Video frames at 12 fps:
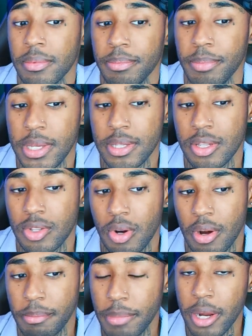pieces
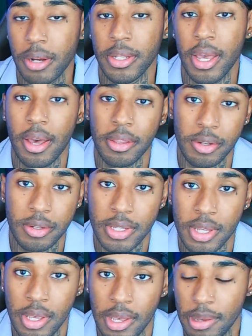are bigger than others,
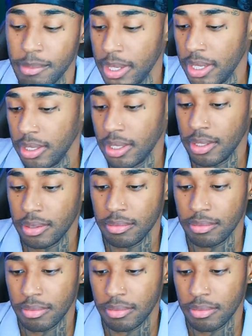meaning